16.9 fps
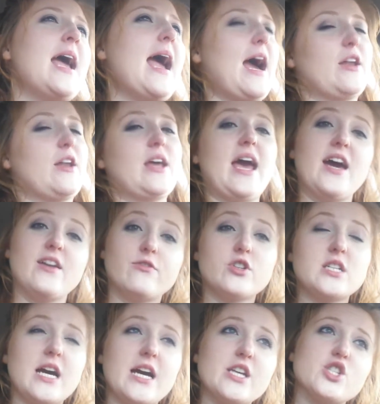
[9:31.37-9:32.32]
how to
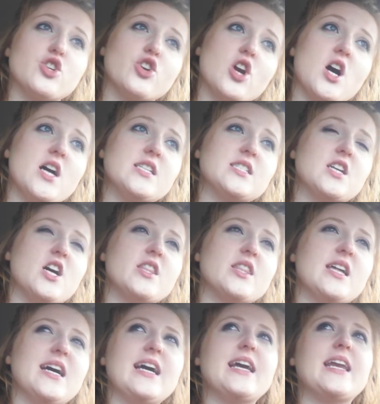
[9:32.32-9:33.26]
advertise your haunt
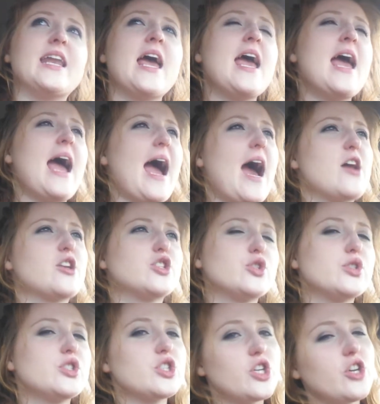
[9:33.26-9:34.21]
online, how to
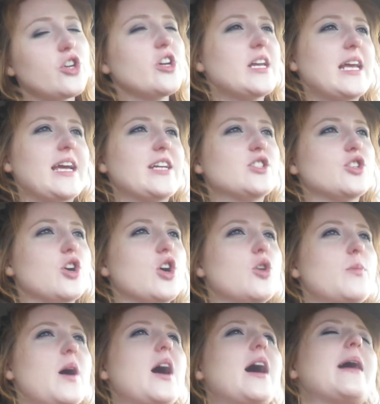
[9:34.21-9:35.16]
do security at your
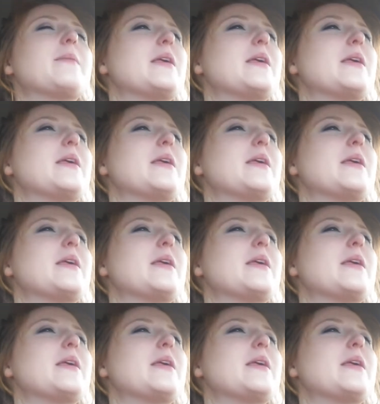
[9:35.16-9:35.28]
home haunt.